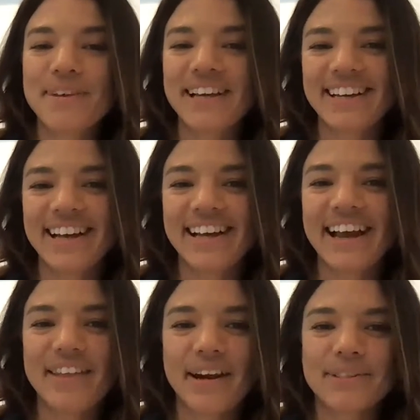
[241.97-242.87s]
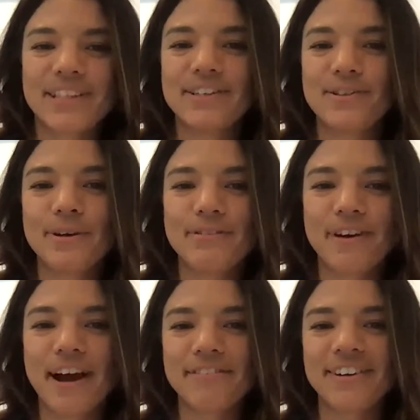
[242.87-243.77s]
being a nanny. I thought I was going to do it
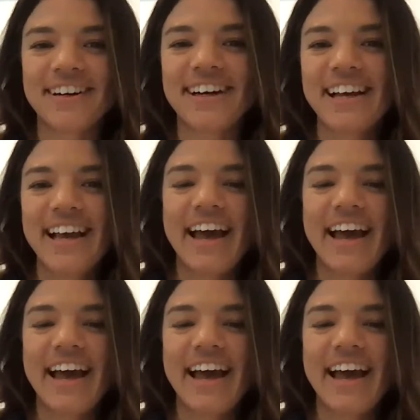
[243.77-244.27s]
forever.